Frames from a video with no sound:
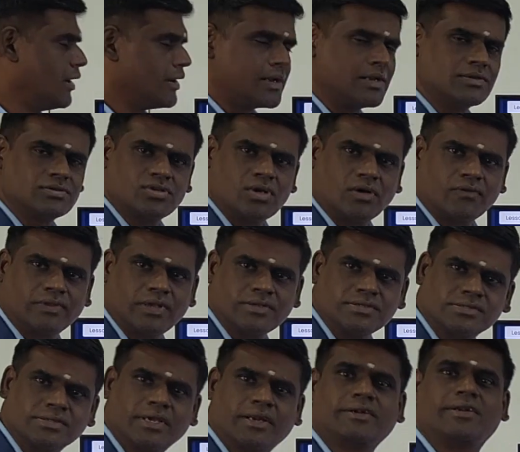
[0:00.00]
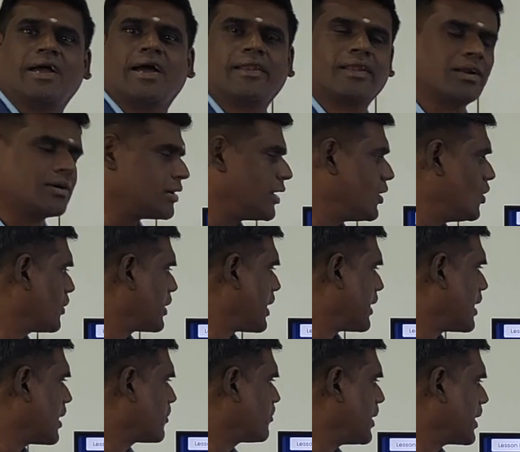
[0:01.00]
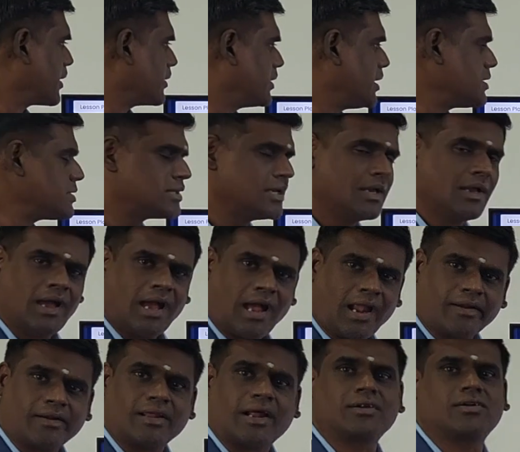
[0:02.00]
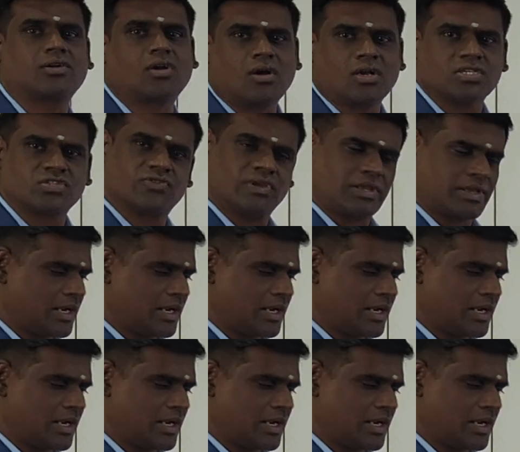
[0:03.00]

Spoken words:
Instead of this, directly you can apply this and at last we